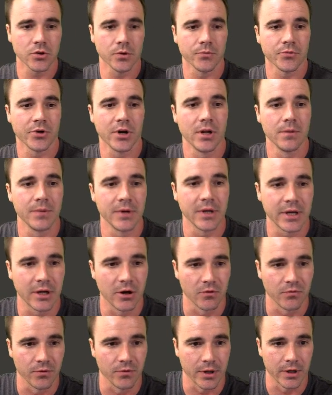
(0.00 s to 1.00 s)
So I'm trying to be
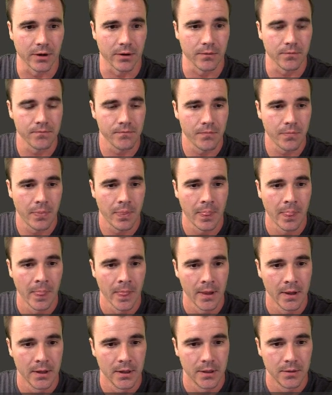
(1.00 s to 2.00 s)
careful here.
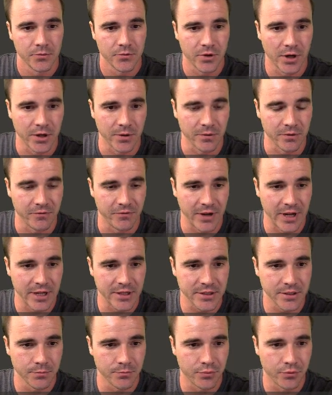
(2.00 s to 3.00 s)
I'm trying to
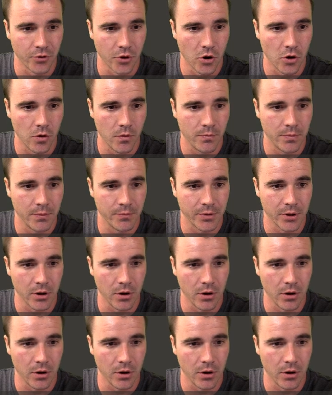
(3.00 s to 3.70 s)
advance and probe,